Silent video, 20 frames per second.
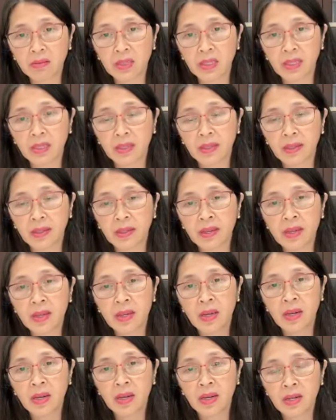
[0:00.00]
the
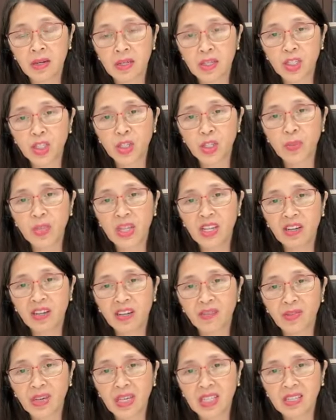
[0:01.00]
CBD
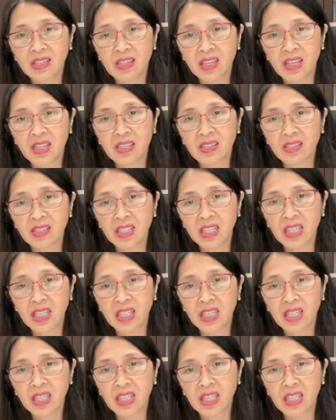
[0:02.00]
conventions